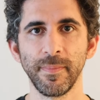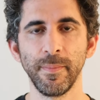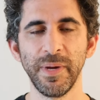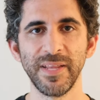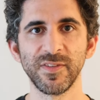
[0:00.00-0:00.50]

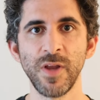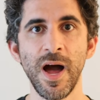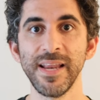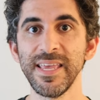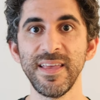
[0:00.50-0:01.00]
but it's
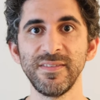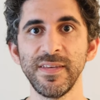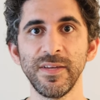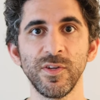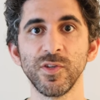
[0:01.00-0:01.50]
not
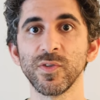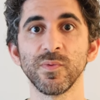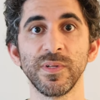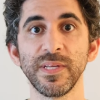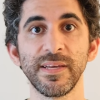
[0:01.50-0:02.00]
easy to
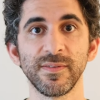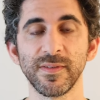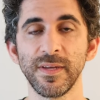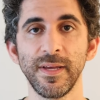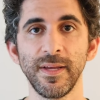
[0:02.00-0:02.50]
just
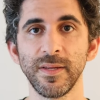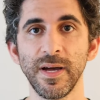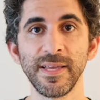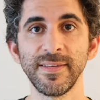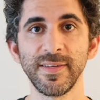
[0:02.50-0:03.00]
release,
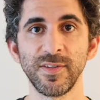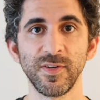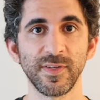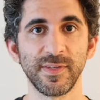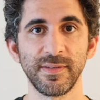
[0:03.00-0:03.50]
not easy to
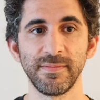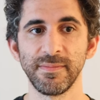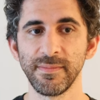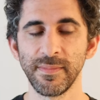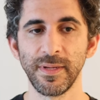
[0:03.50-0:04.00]
just
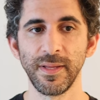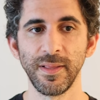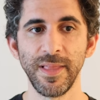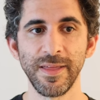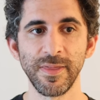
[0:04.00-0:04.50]

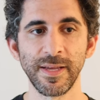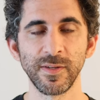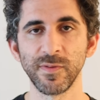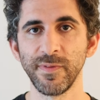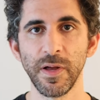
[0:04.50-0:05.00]
let
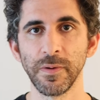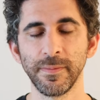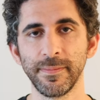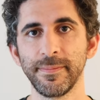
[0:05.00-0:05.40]
things flow.